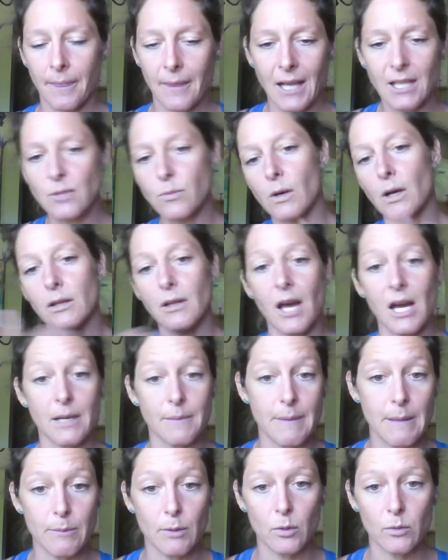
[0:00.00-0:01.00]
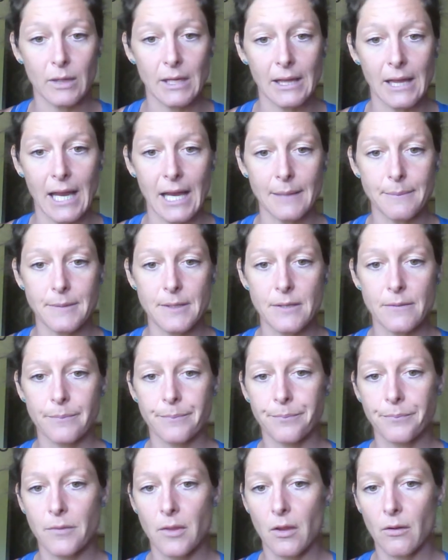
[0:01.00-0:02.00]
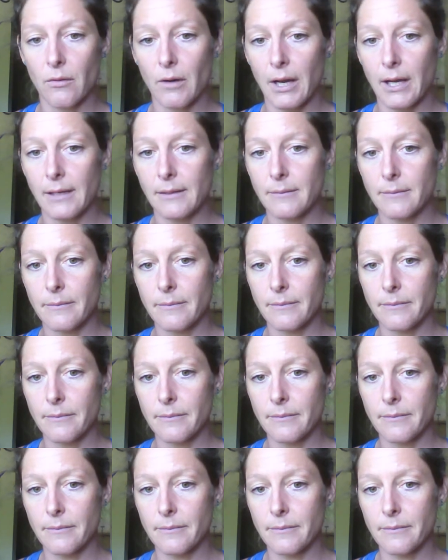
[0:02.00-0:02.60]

that's where a lot of people relapse, right?